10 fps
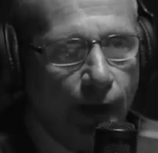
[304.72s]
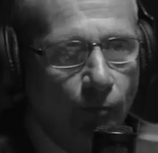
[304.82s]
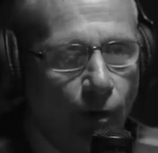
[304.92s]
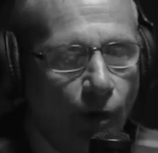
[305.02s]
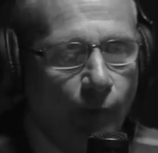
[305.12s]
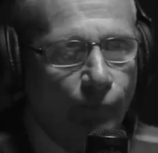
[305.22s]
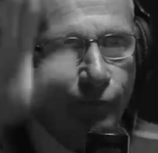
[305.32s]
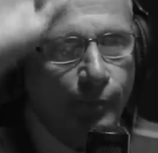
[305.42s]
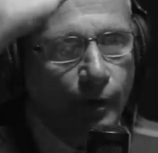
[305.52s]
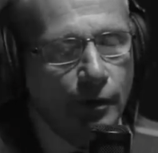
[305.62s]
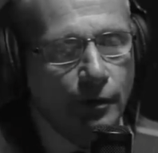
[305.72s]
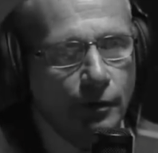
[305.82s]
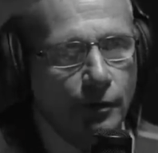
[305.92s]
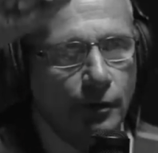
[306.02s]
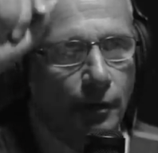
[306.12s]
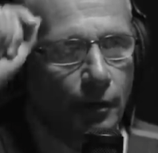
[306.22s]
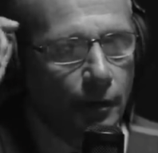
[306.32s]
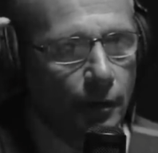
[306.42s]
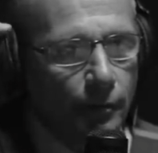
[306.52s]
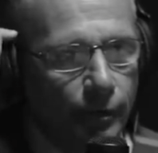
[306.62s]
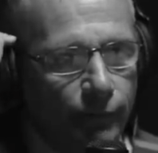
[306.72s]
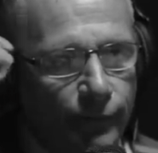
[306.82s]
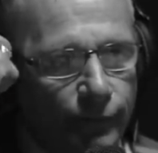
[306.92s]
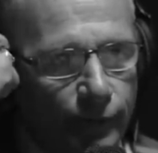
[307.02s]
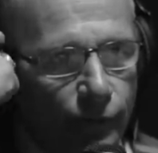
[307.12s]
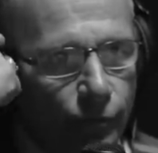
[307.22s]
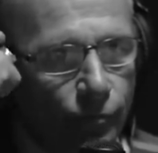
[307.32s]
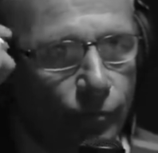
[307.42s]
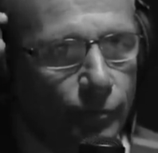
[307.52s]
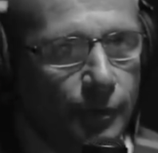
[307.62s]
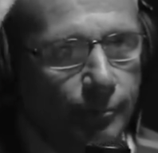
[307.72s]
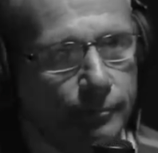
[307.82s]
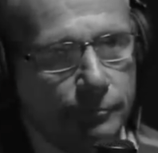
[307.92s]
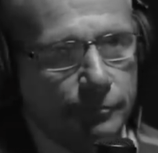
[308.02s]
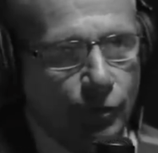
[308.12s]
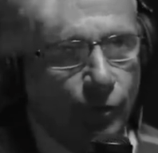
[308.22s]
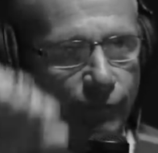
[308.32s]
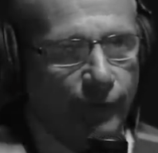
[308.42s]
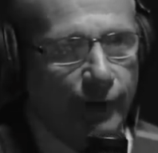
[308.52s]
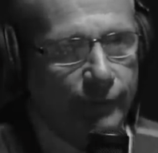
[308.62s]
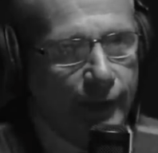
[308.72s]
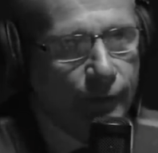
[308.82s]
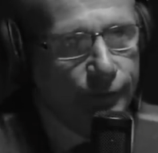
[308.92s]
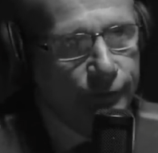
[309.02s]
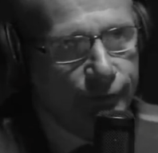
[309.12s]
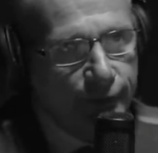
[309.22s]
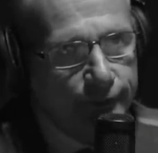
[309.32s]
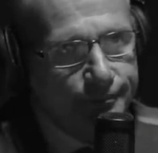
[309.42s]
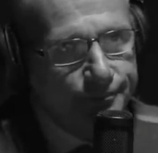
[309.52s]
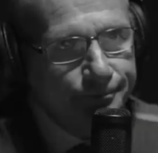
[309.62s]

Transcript: pound bomb from a B 52 up 35,000 feet.